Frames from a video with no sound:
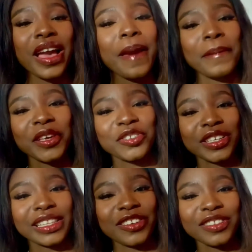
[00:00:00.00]
Make sure you
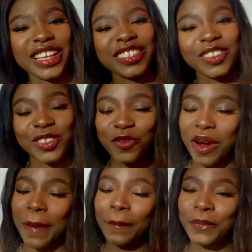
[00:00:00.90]
click on that
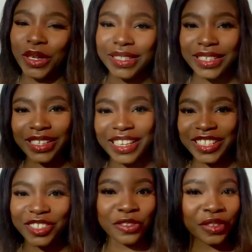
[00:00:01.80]
subscribe button, hit
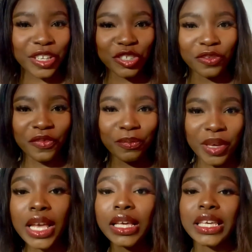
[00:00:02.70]
the notification
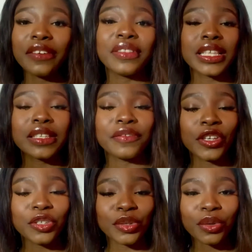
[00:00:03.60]
bell, give this
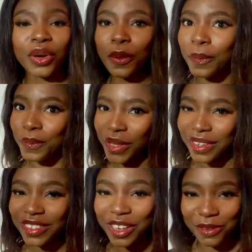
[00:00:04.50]
video a big
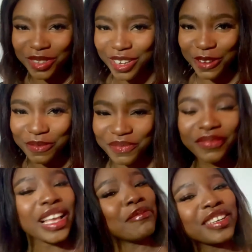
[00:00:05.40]
thumbs up,
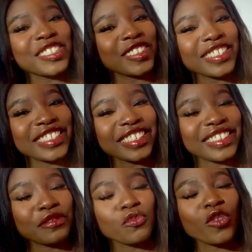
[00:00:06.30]
and make sure you share.
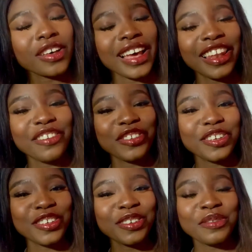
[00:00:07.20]
I love
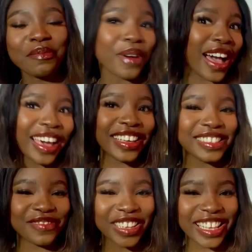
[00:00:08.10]
you. Bye,
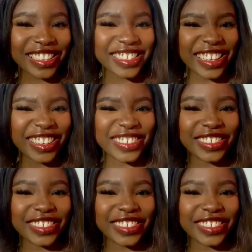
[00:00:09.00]
to my next time.